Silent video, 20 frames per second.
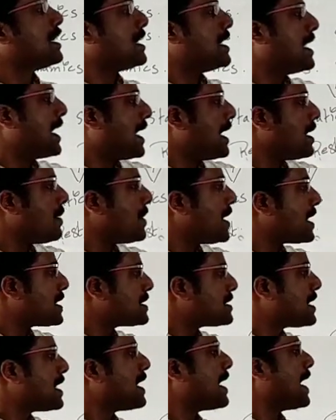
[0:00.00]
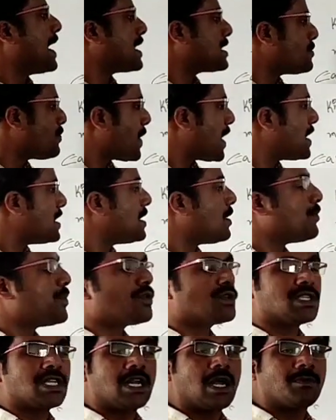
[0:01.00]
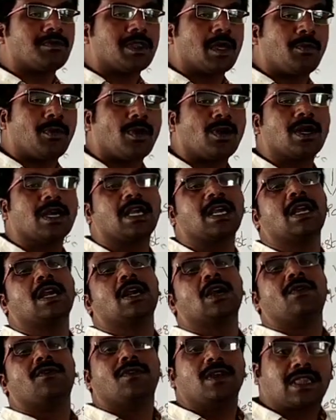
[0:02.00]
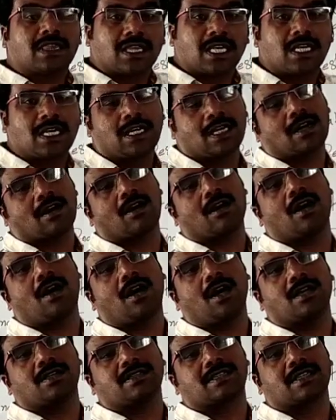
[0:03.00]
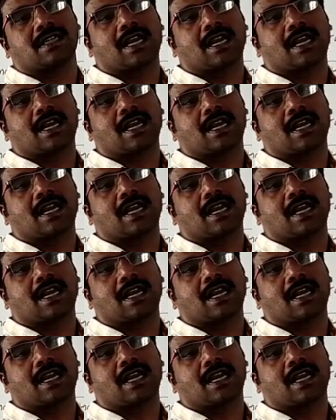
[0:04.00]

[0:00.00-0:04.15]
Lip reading: Dynamics explain the motion of the body with cause,